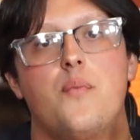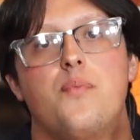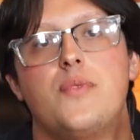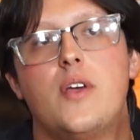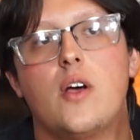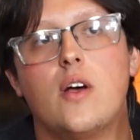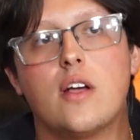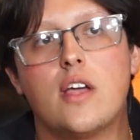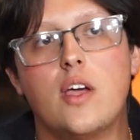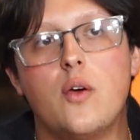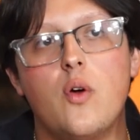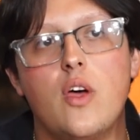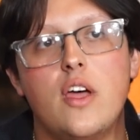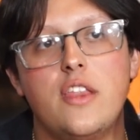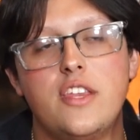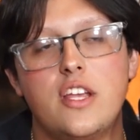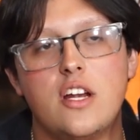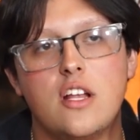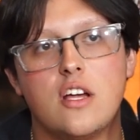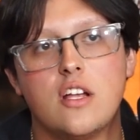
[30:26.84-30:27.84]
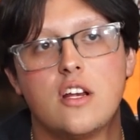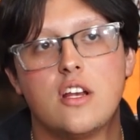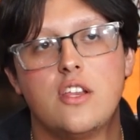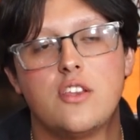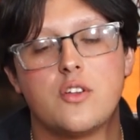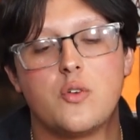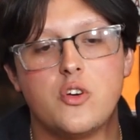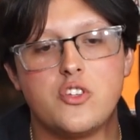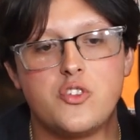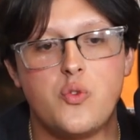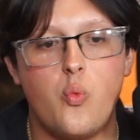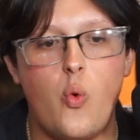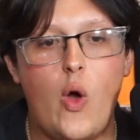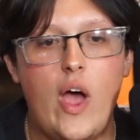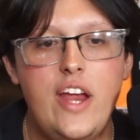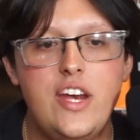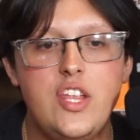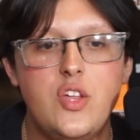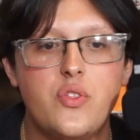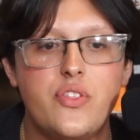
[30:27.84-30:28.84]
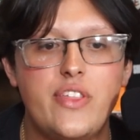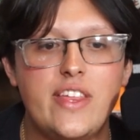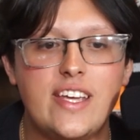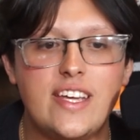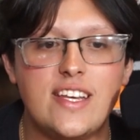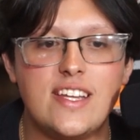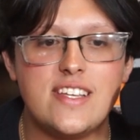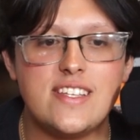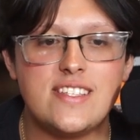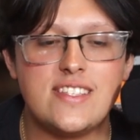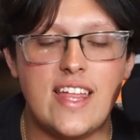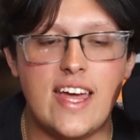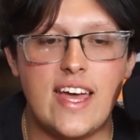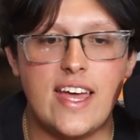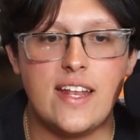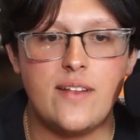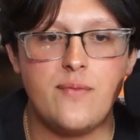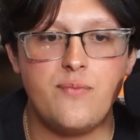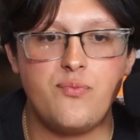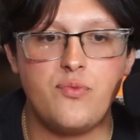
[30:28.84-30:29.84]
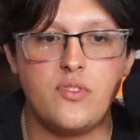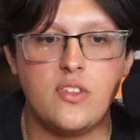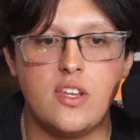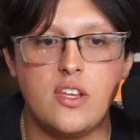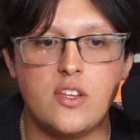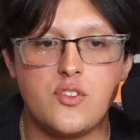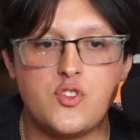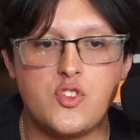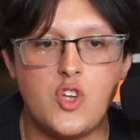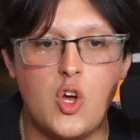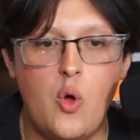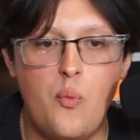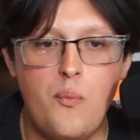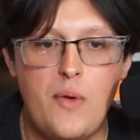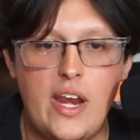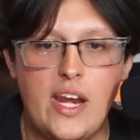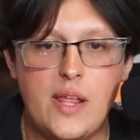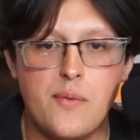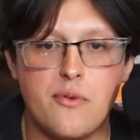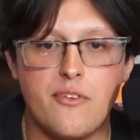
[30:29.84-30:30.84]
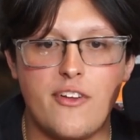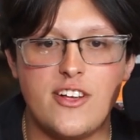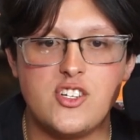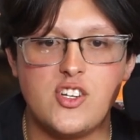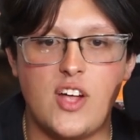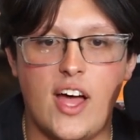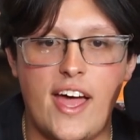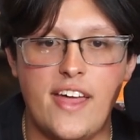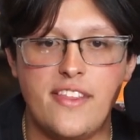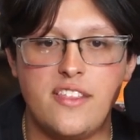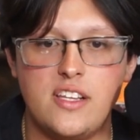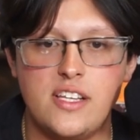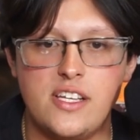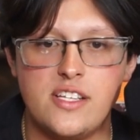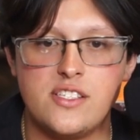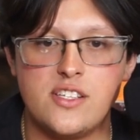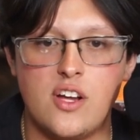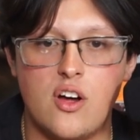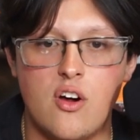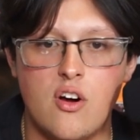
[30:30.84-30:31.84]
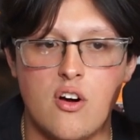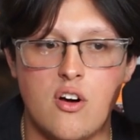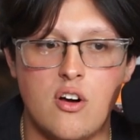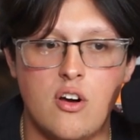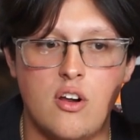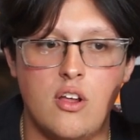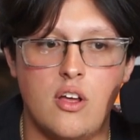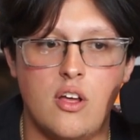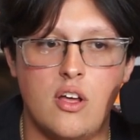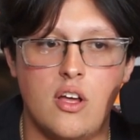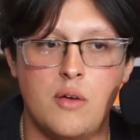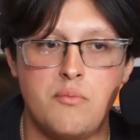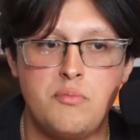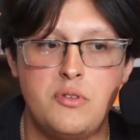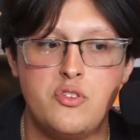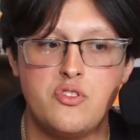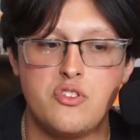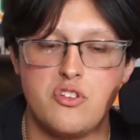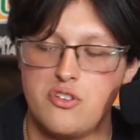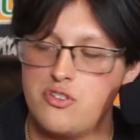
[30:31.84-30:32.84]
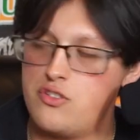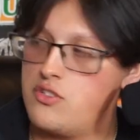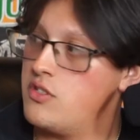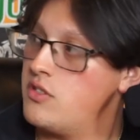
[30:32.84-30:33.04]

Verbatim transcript: Okay, and then another question: why do you think it is that so many professional athletes are abusers